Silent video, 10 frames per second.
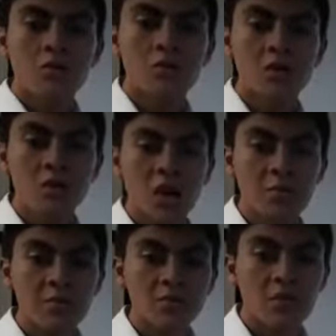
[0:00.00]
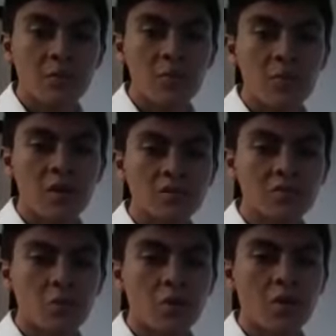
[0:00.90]
3 types of
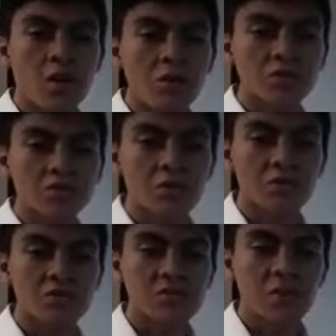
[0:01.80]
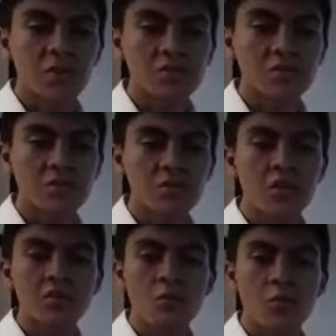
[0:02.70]
beams were cast and the series of
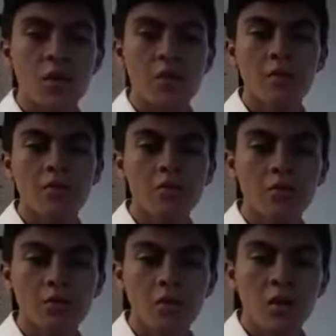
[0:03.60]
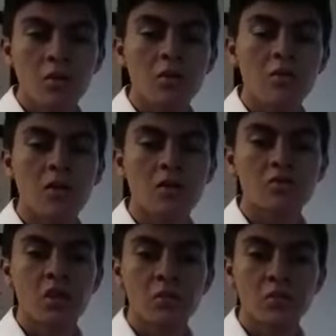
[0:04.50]
tests were conducted. The
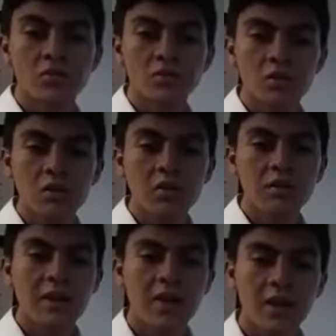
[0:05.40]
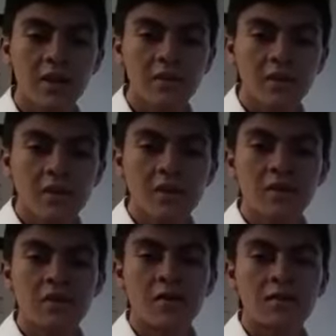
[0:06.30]
flexural results indicate
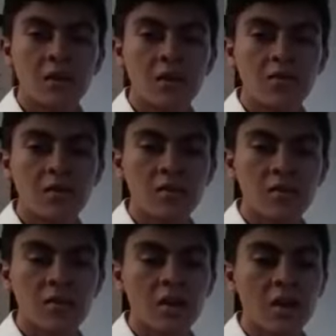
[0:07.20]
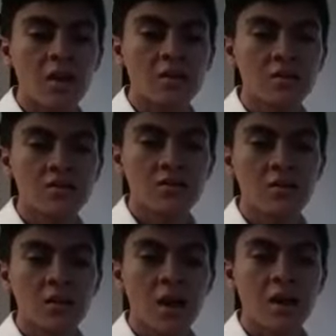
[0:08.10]
that the added
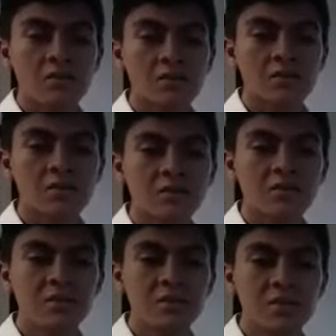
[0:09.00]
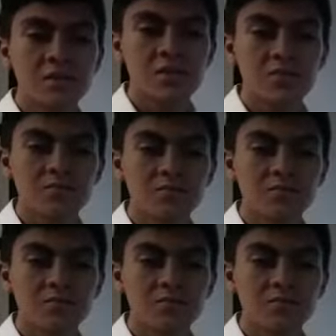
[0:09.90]
SHCC